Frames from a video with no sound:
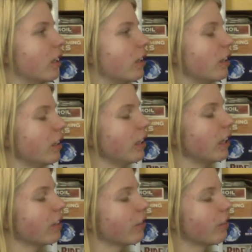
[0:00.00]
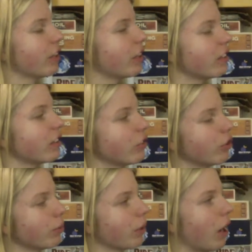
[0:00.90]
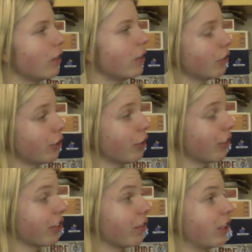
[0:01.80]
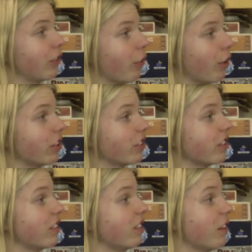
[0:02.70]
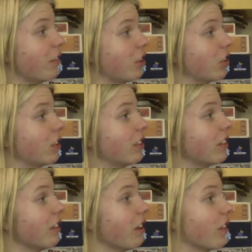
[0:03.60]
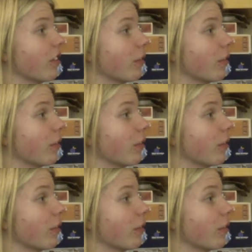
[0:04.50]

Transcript: Yes, Venus is super hot. The surface can reach 467 degrees Celsius.